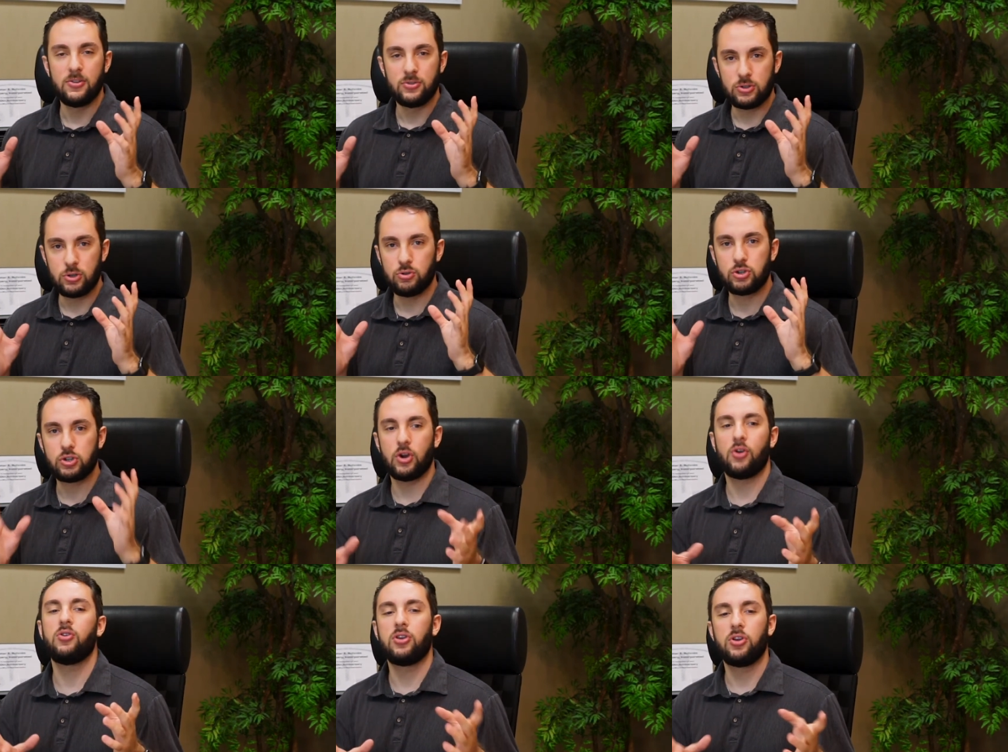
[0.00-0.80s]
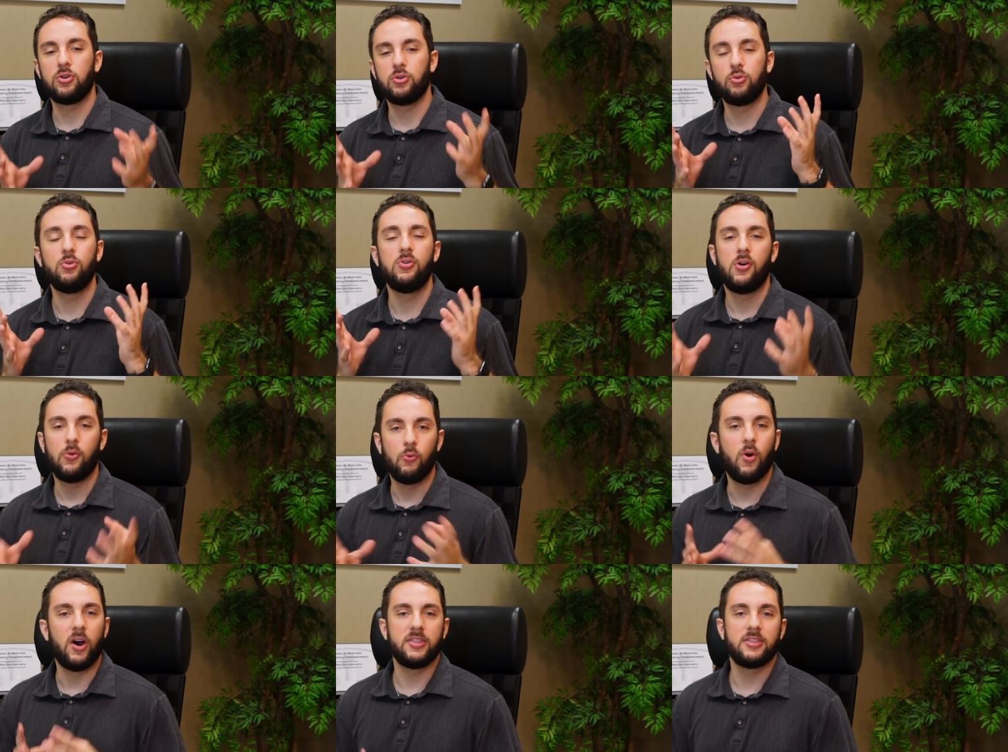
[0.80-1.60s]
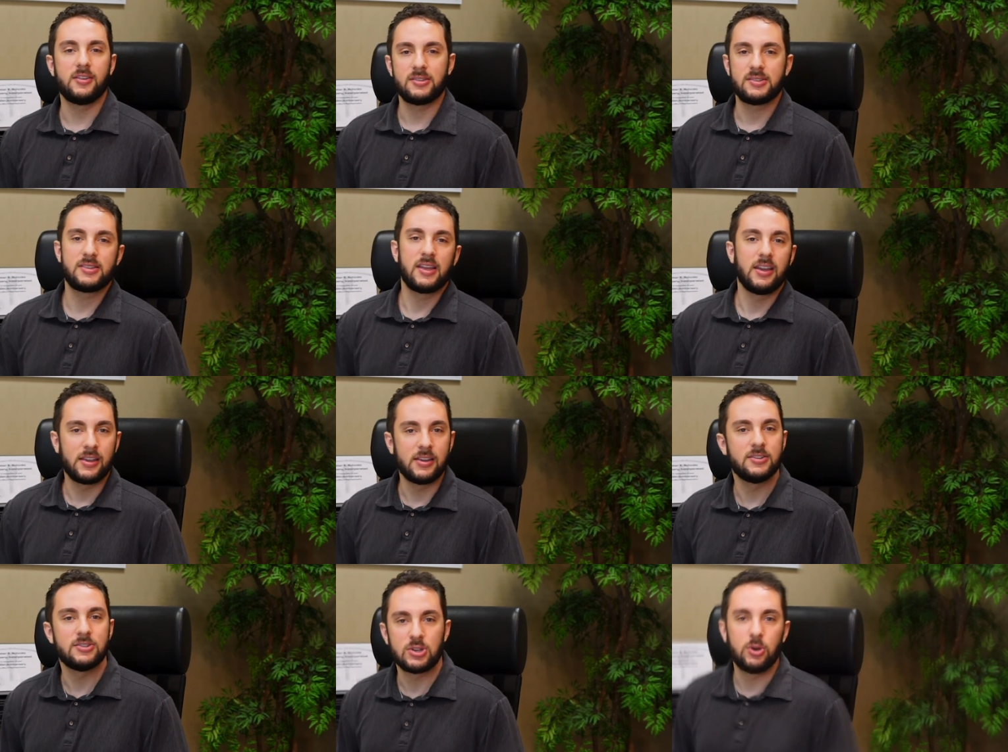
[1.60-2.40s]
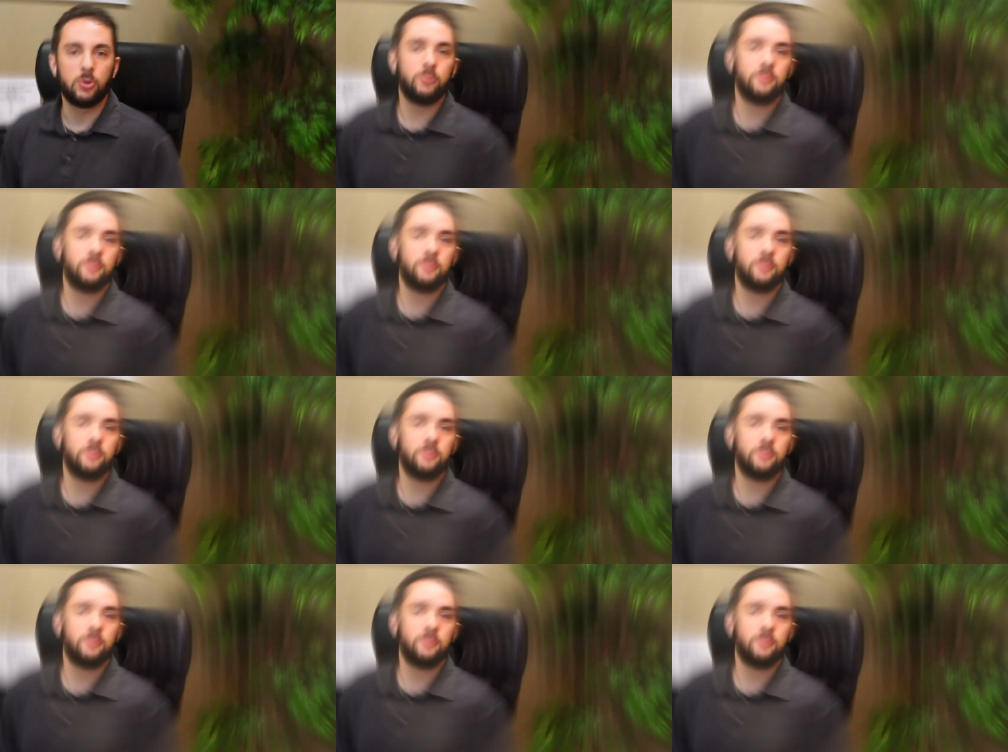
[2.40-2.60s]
to show you what this thing can do.